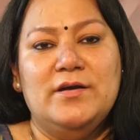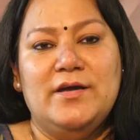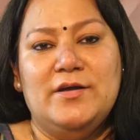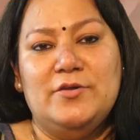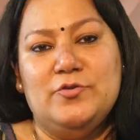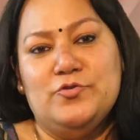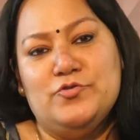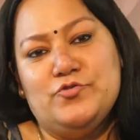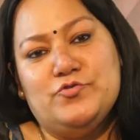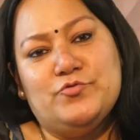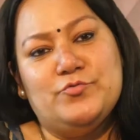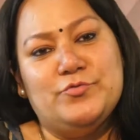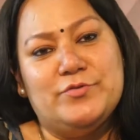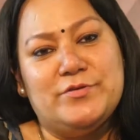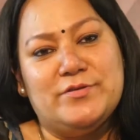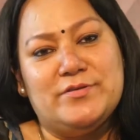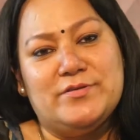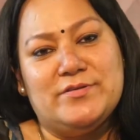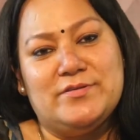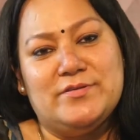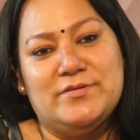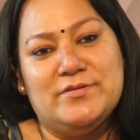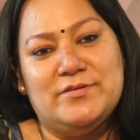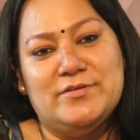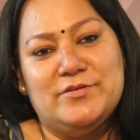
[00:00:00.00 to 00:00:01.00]
Hello
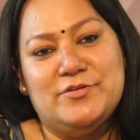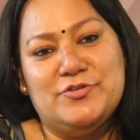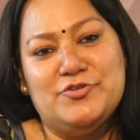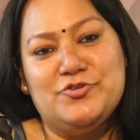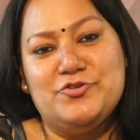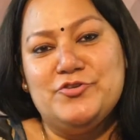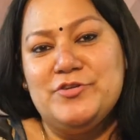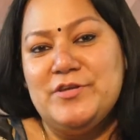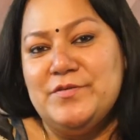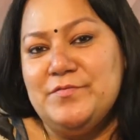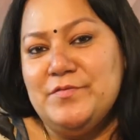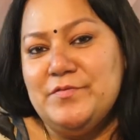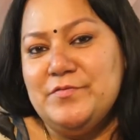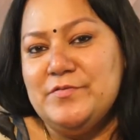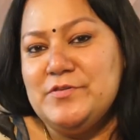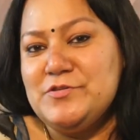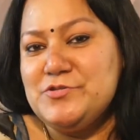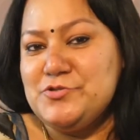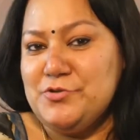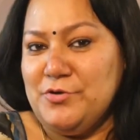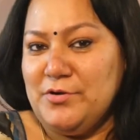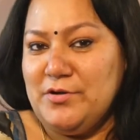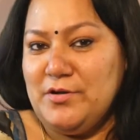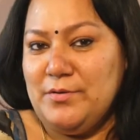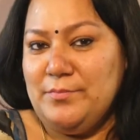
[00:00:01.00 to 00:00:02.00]
students, today we will
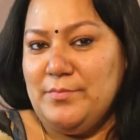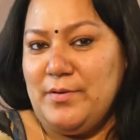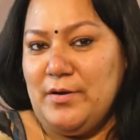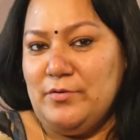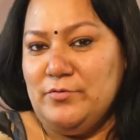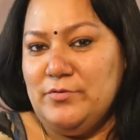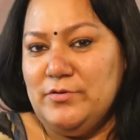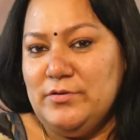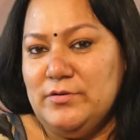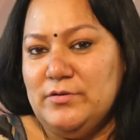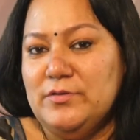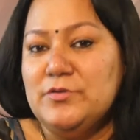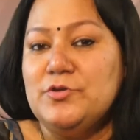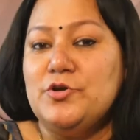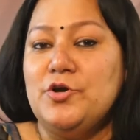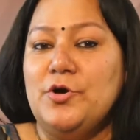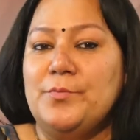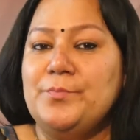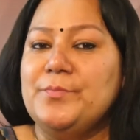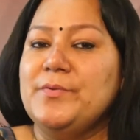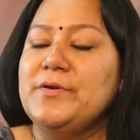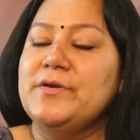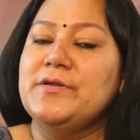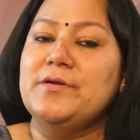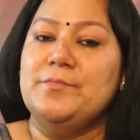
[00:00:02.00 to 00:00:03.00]
talk about
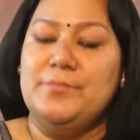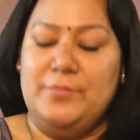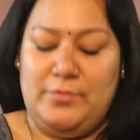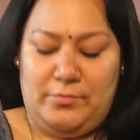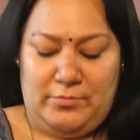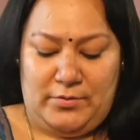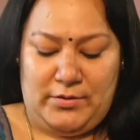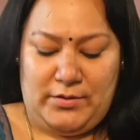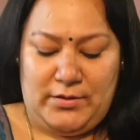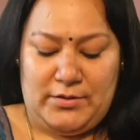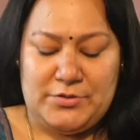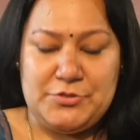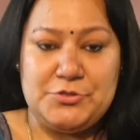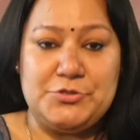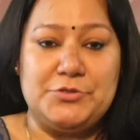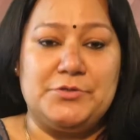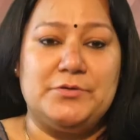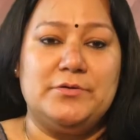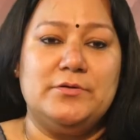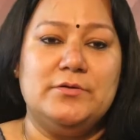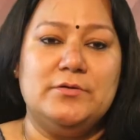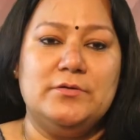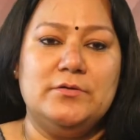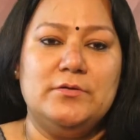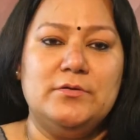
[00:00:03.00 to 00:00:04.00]
corporate
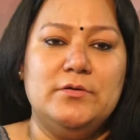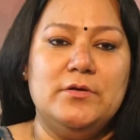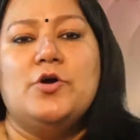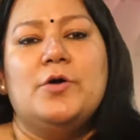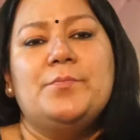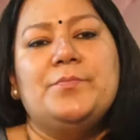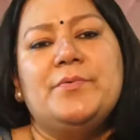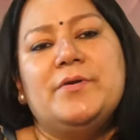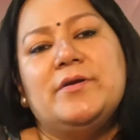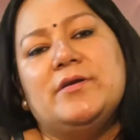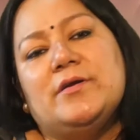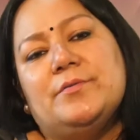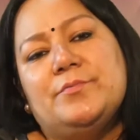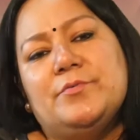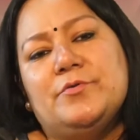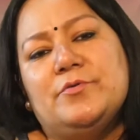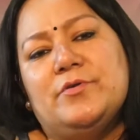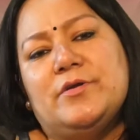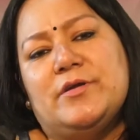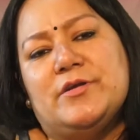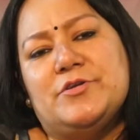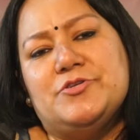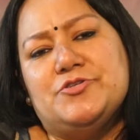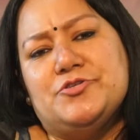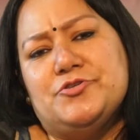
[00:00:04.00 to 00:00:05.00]
communication. Corporate
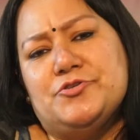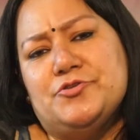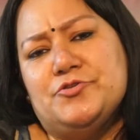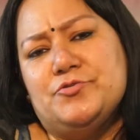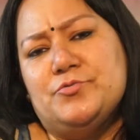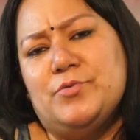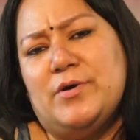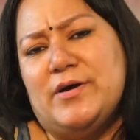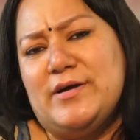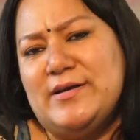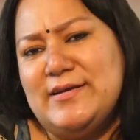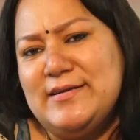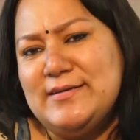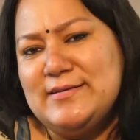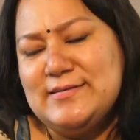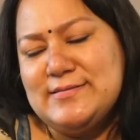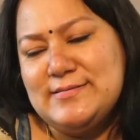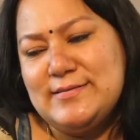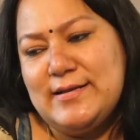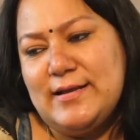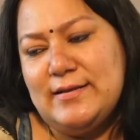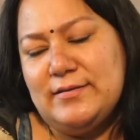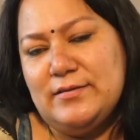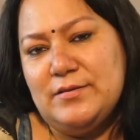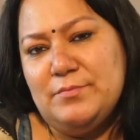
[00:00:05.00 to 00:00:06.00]
communication, to
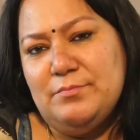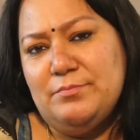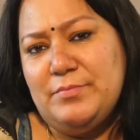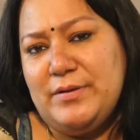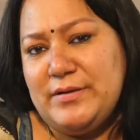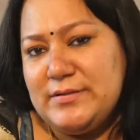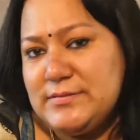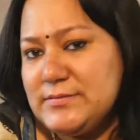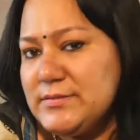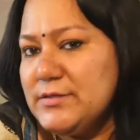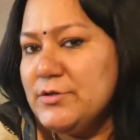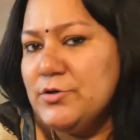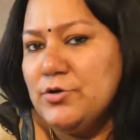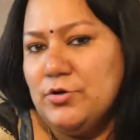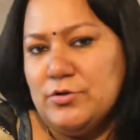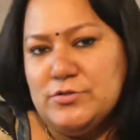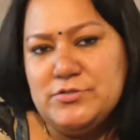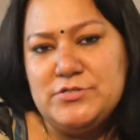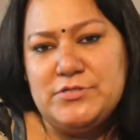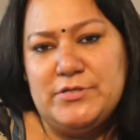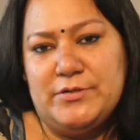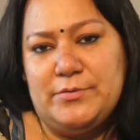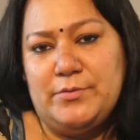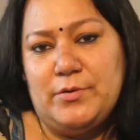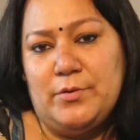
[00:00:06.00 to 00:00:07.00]
understand the basic
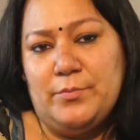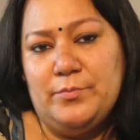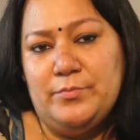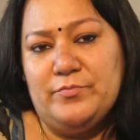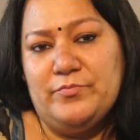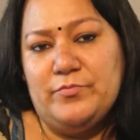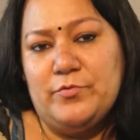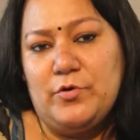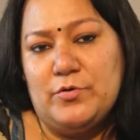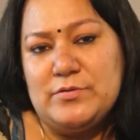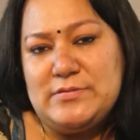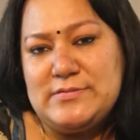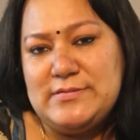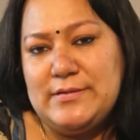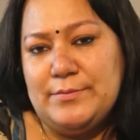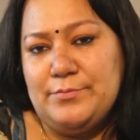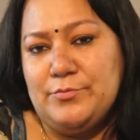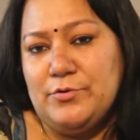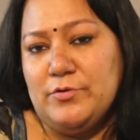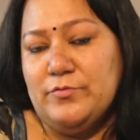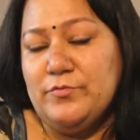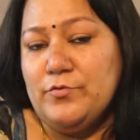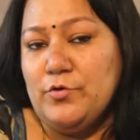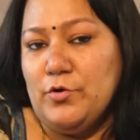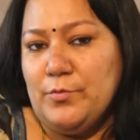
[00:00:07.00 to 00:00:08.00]
concept of,
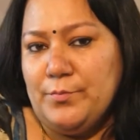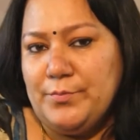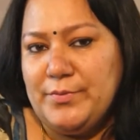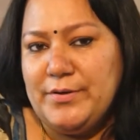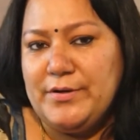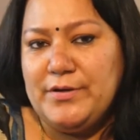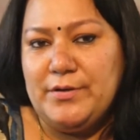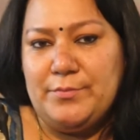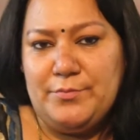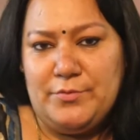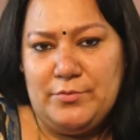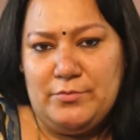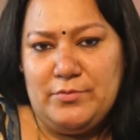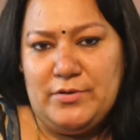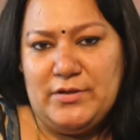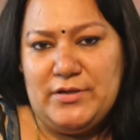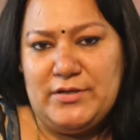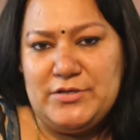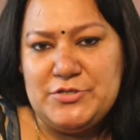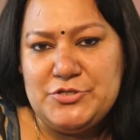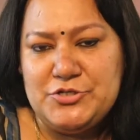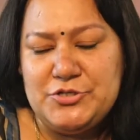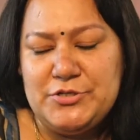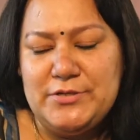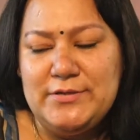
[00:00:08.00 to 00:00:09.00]
concept of corporate
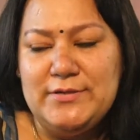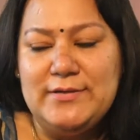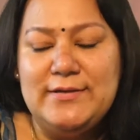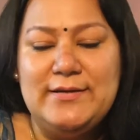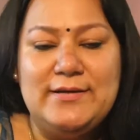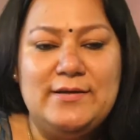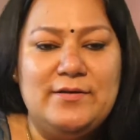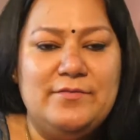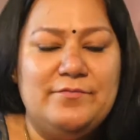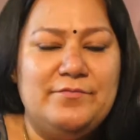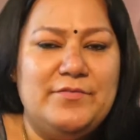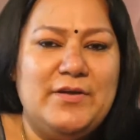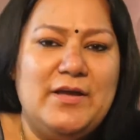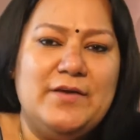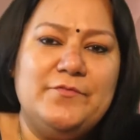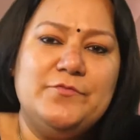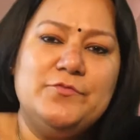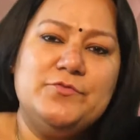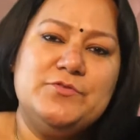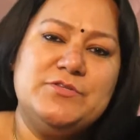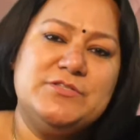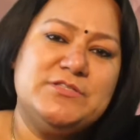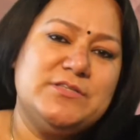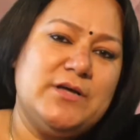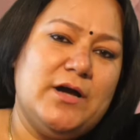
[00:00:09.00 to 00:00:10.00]
communication, we
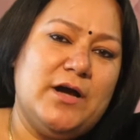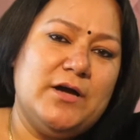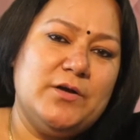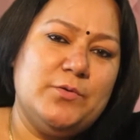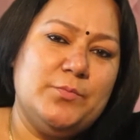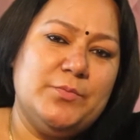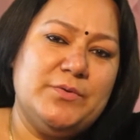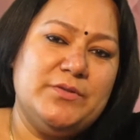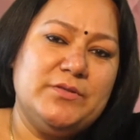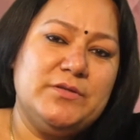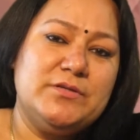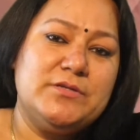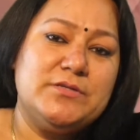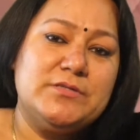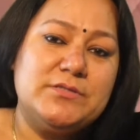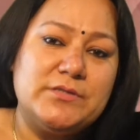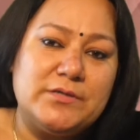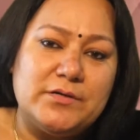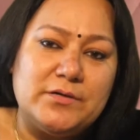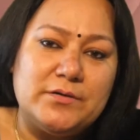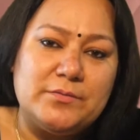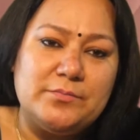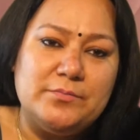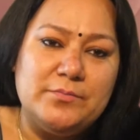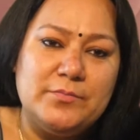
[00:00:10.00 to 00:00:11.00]
have to start with the
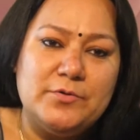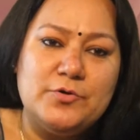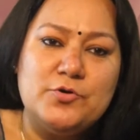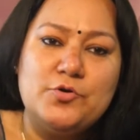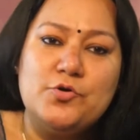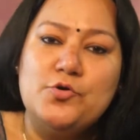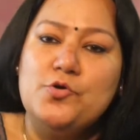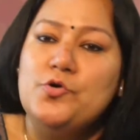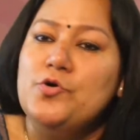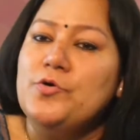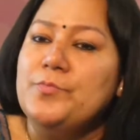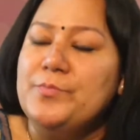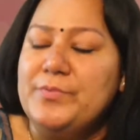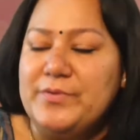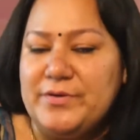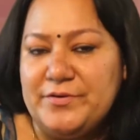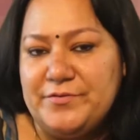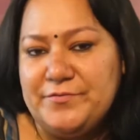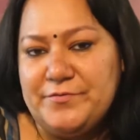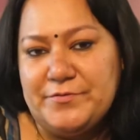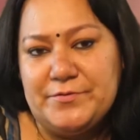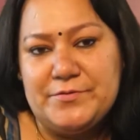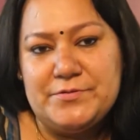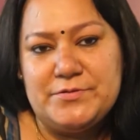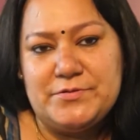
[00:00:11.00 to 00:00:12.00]
term
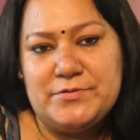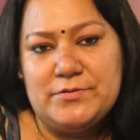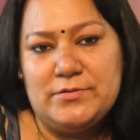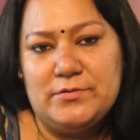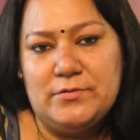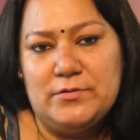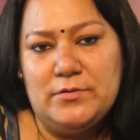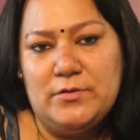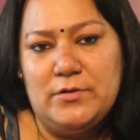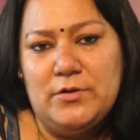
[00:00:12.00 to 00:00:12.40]
corporate first.